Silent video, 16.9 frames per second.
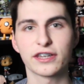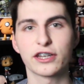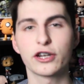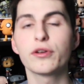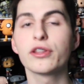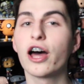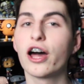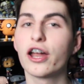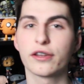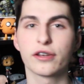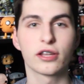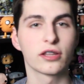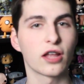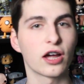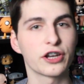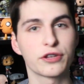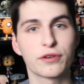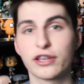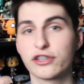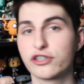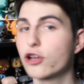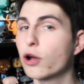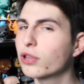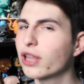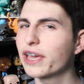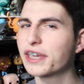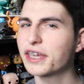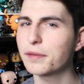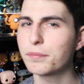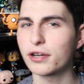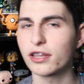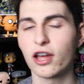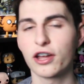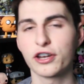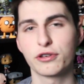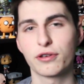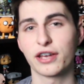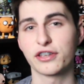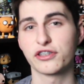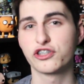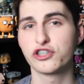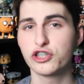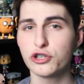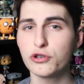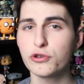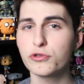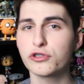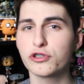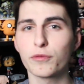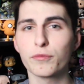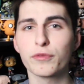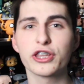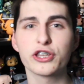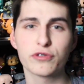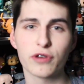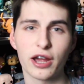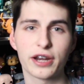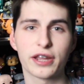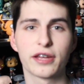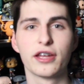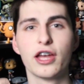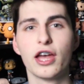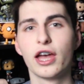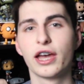I know a lot of you guys don't like it, but a lot of you guys do, so I'm really trying to